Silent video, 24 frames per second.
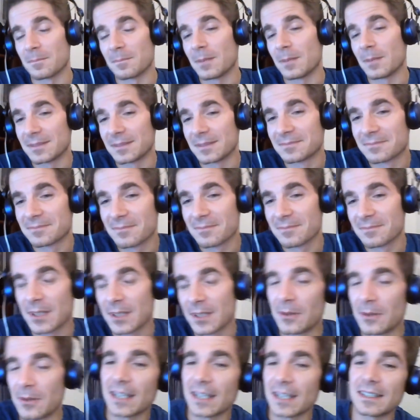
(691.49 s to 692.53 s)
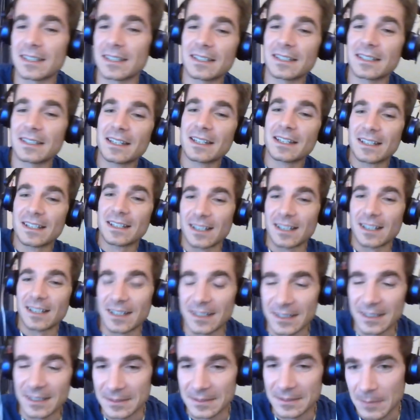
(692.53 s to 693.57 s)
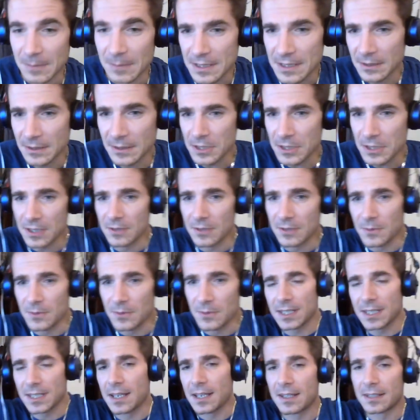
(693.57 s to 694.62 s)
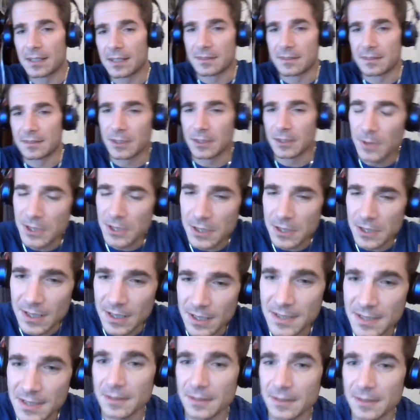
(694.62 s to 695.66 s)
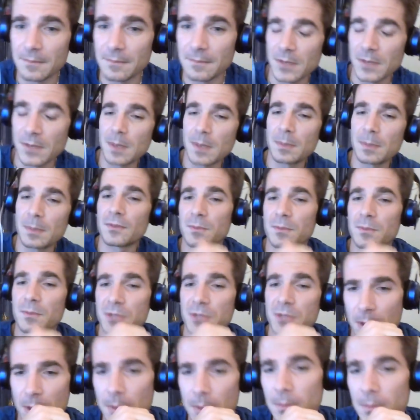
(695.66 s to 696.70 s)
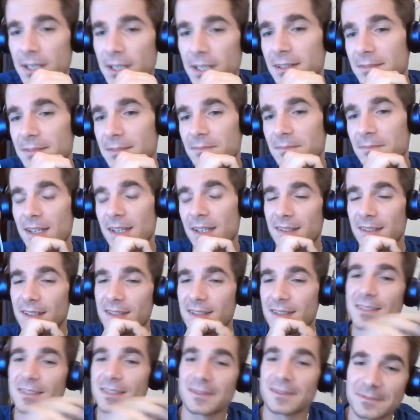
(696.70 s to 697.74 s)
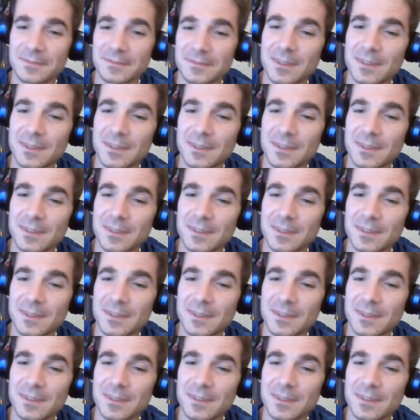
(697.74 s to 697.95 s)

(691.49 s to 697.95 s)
But okay, but situation wasn't like that. Situation is that the people from Czech Republic, and that's